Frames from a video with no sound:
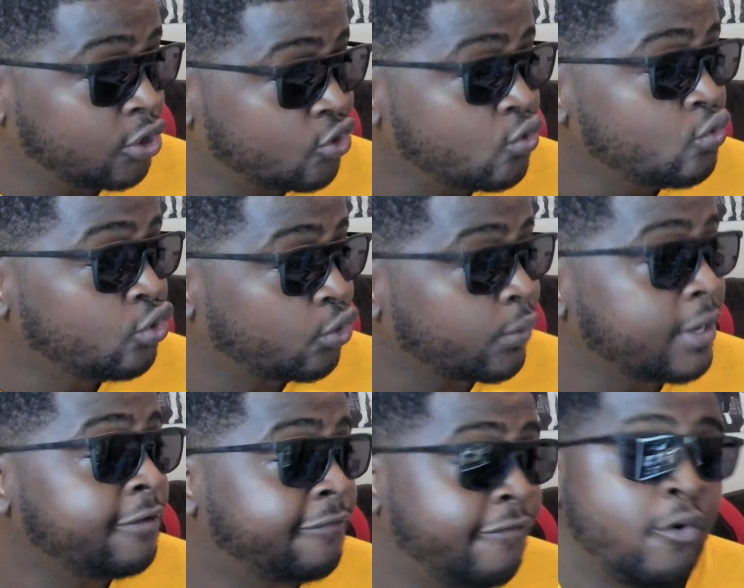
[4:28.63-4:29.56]
2,
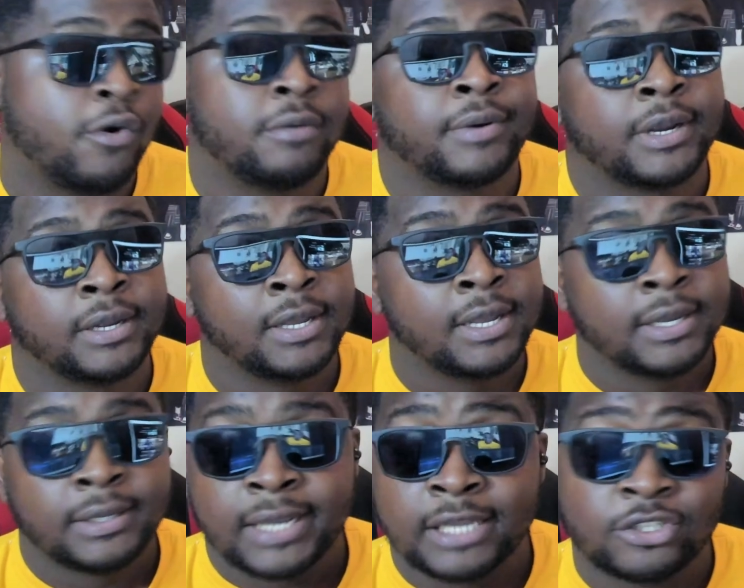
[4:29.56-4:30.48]
3, 4, bro.
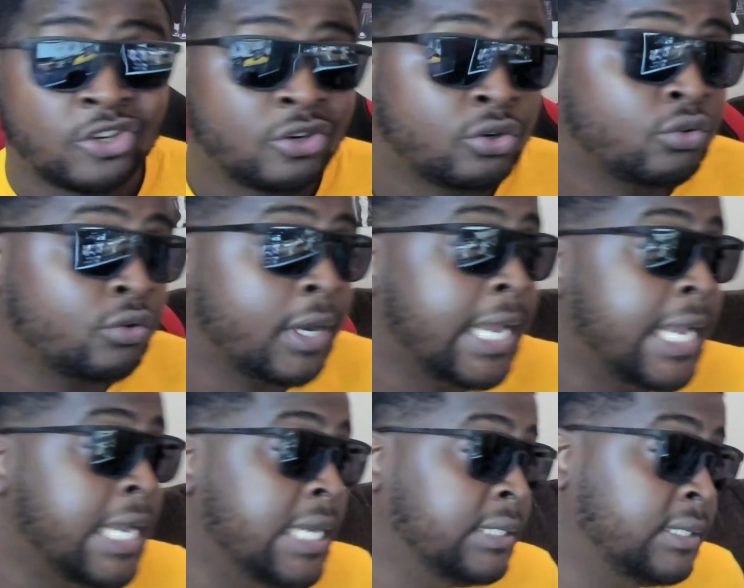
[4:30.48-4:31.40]
That's
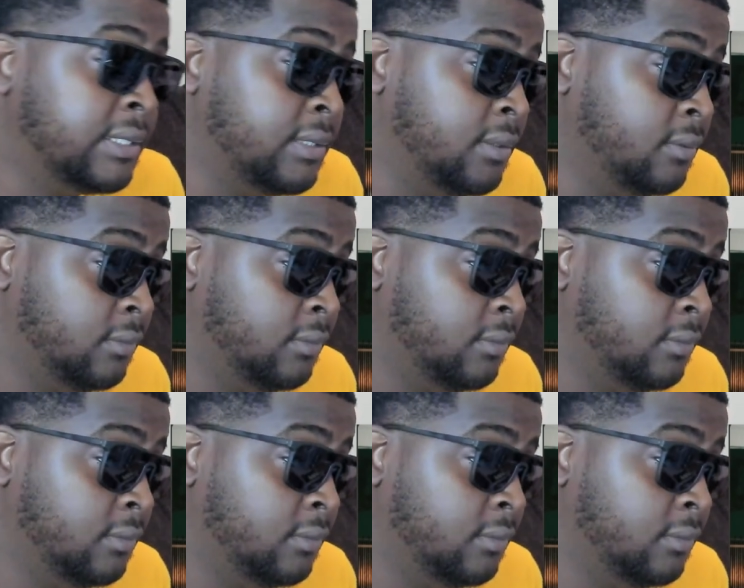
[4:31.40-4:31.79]
crazy.